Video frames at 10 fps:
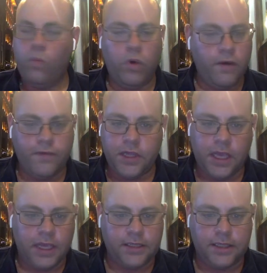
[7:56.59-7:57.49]
Whatever the
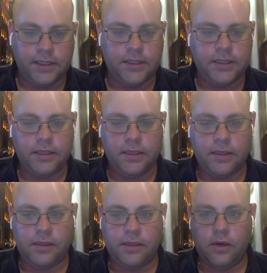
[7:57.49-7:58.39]
case is,
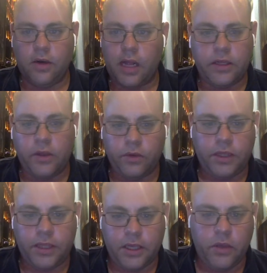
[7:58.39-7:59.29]
they're not the
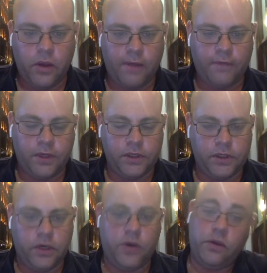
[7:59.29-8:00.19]
only thing you have to consider.